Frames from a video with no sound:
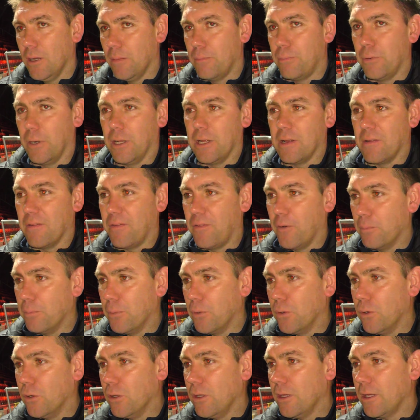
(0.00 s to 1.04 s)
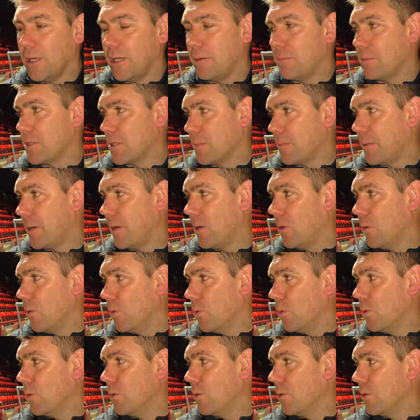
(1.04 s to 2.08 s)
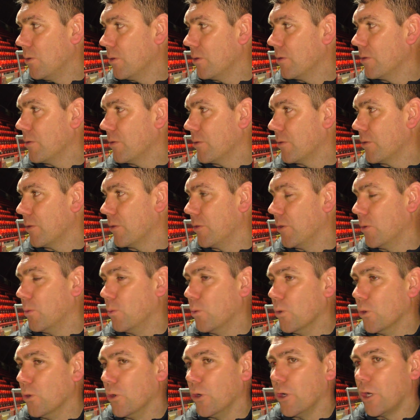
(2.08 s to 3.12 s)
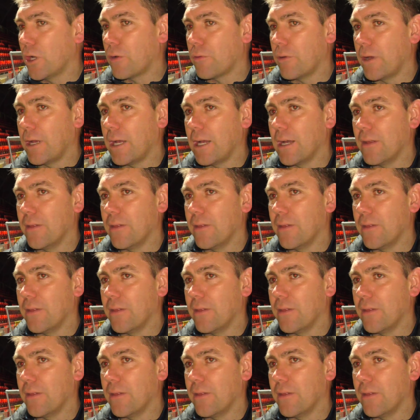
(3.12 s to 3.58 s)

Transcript: brilliant football, it was about the work rate